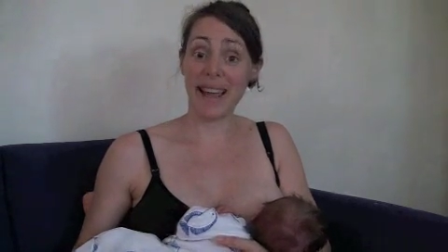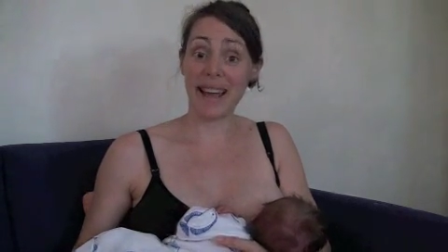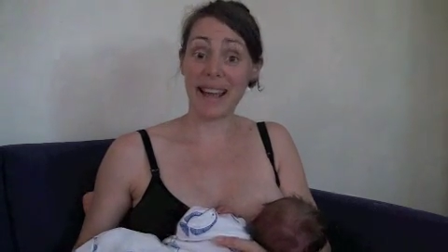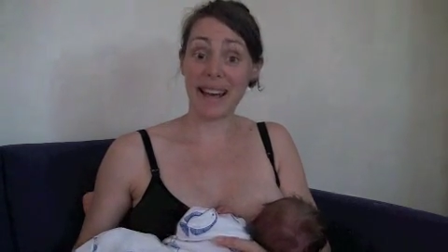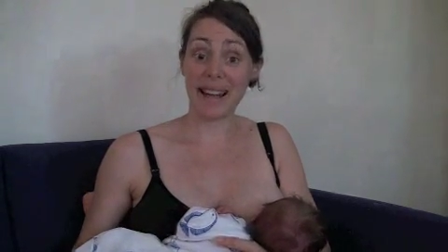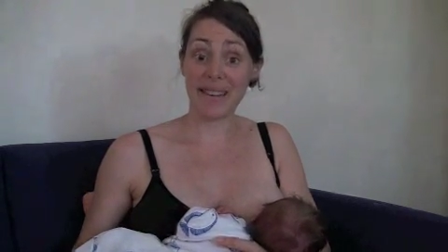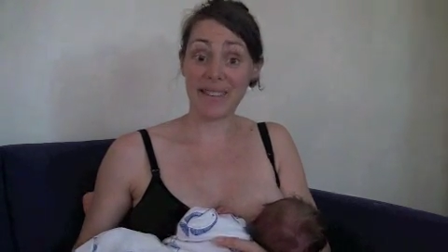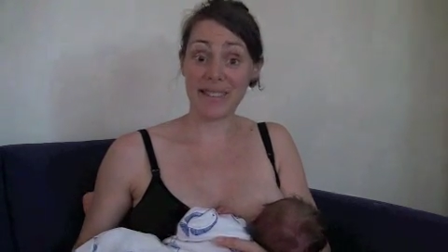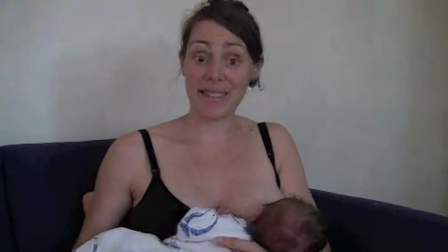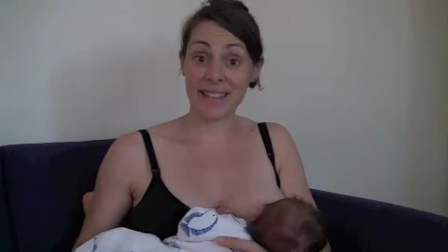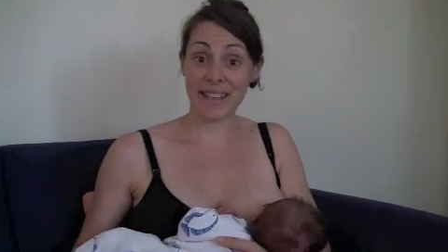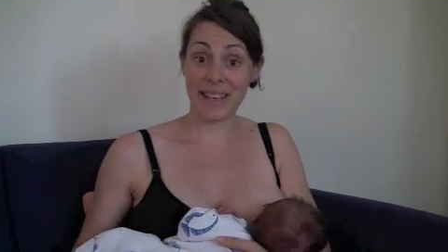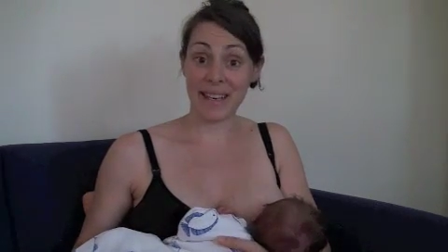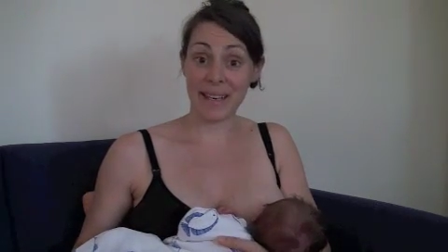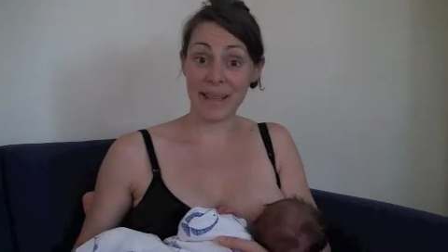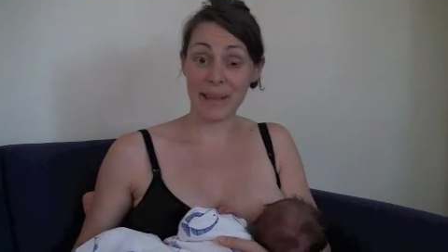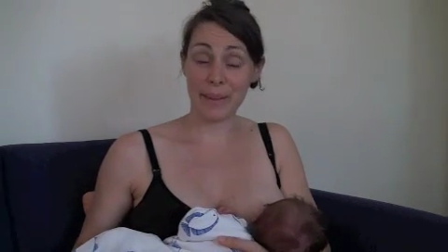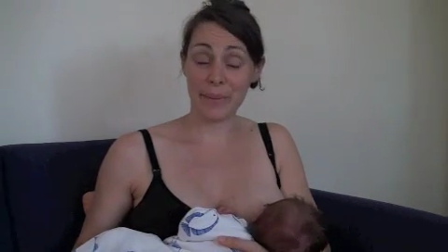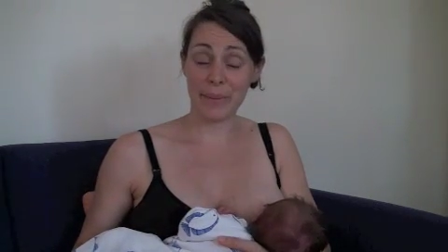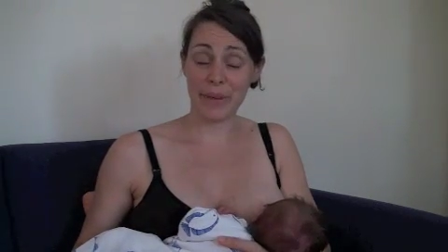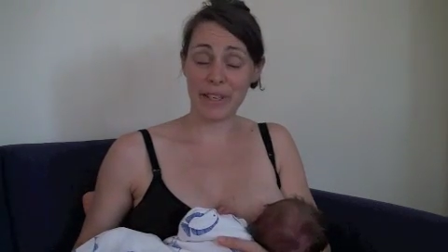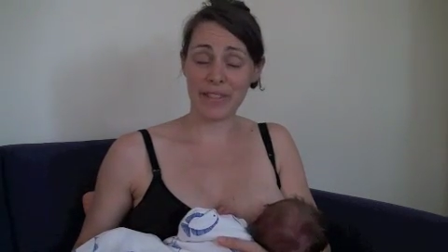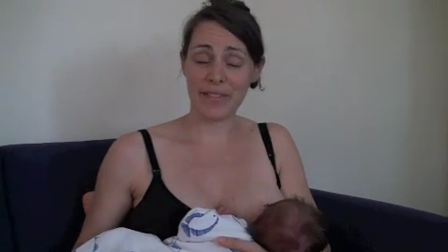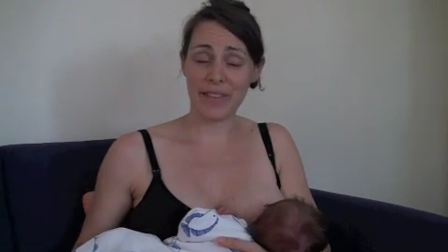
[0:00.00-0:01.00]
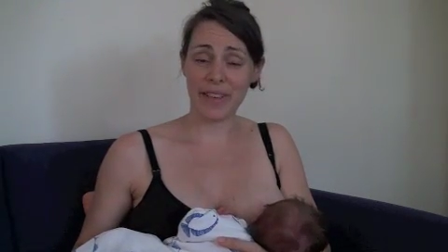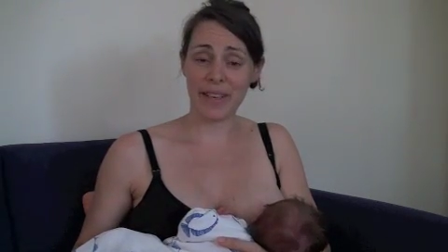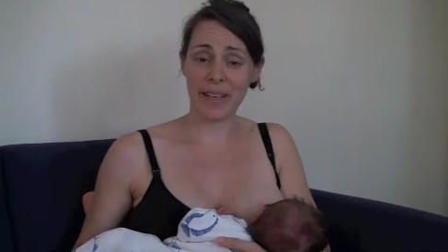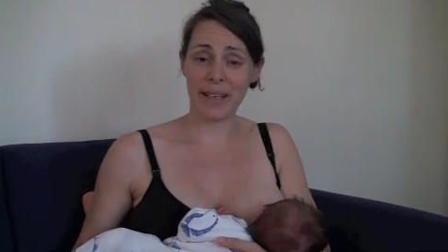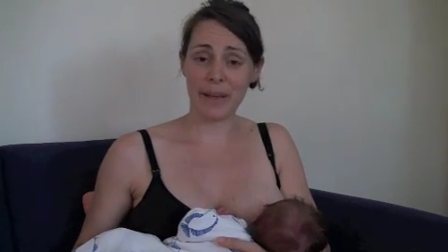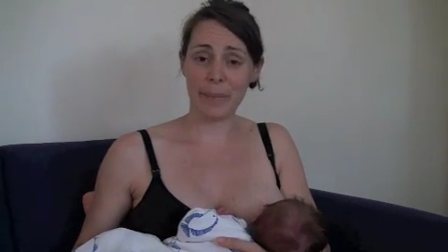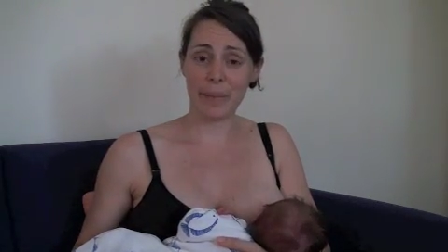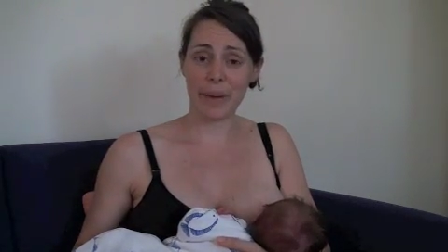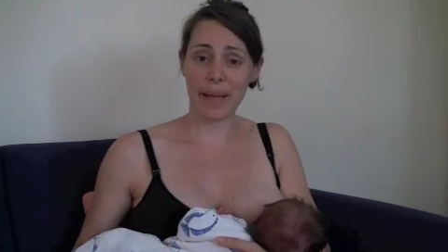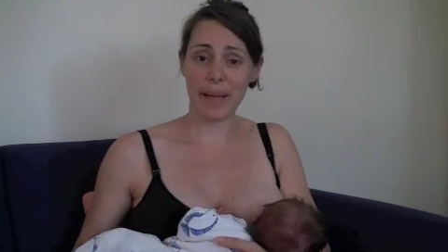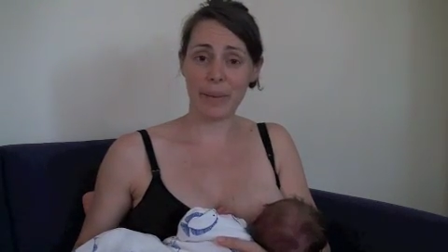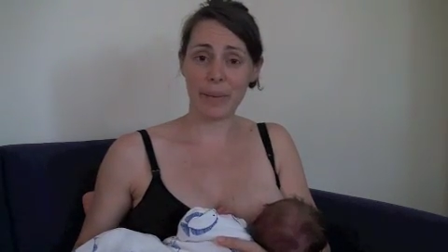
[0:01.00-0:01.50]
and I've started the
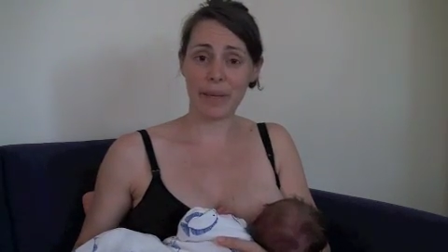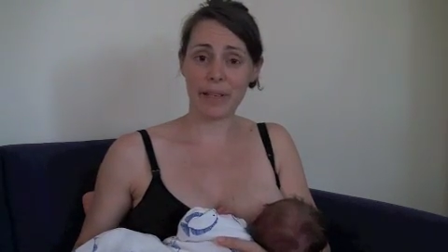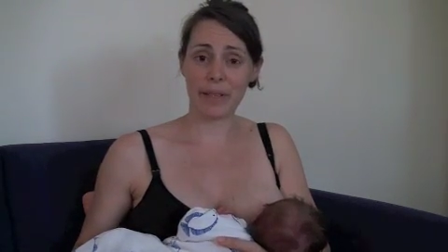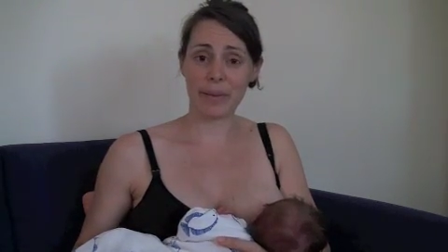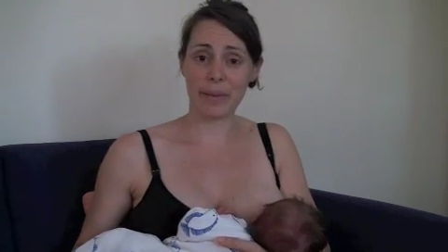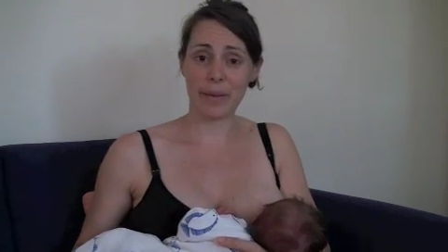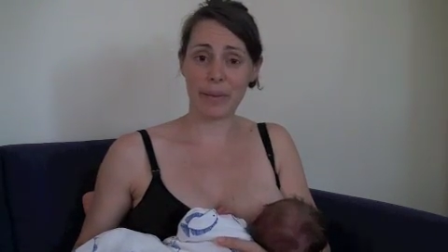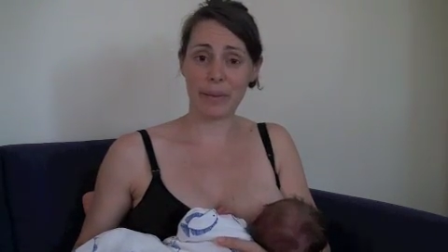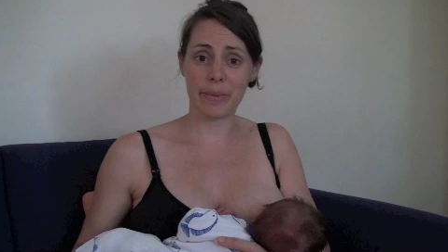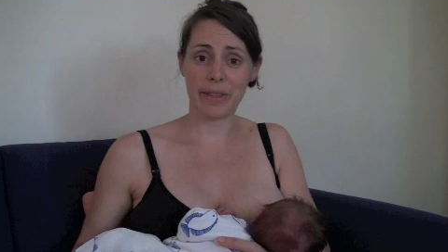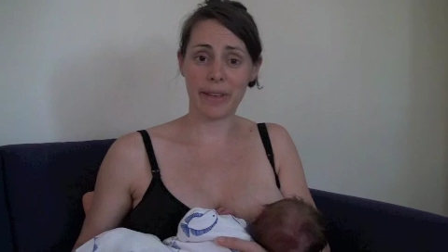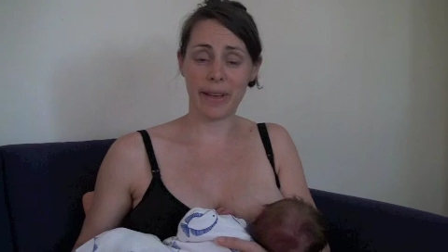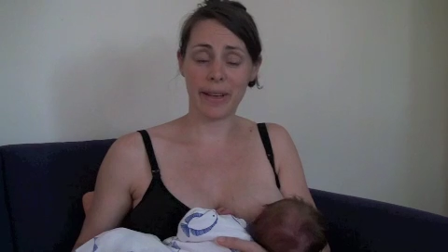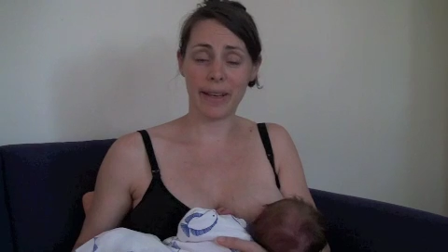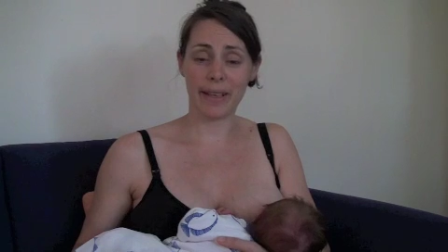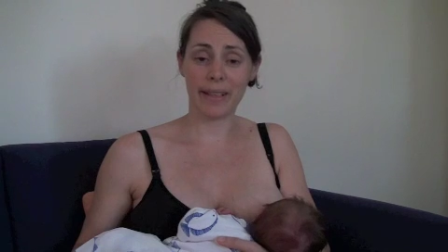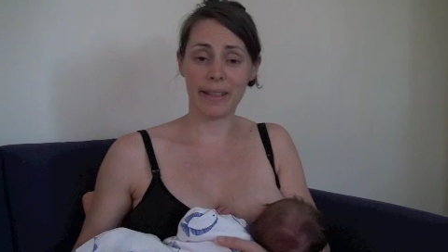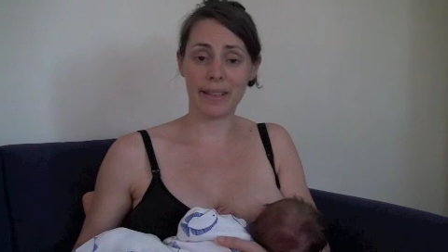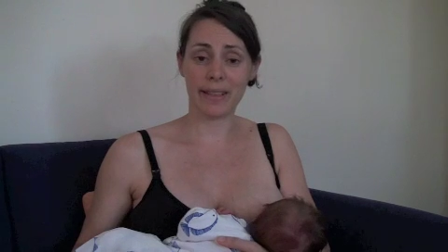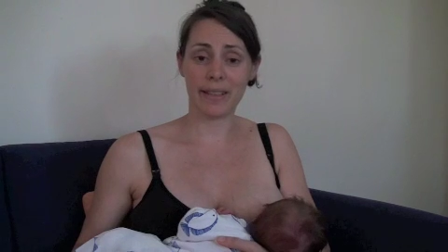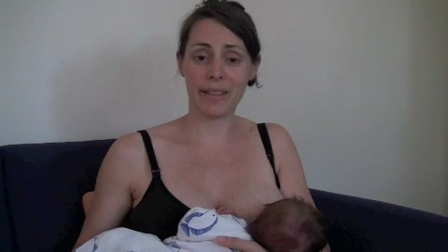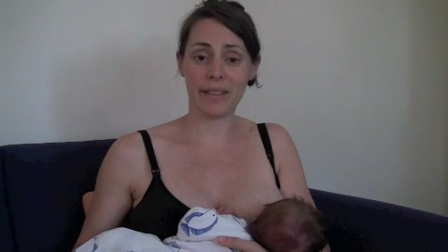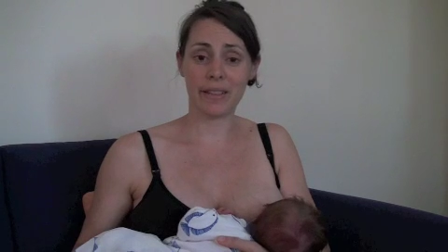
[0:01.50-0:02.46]
Breastfeeding Babies website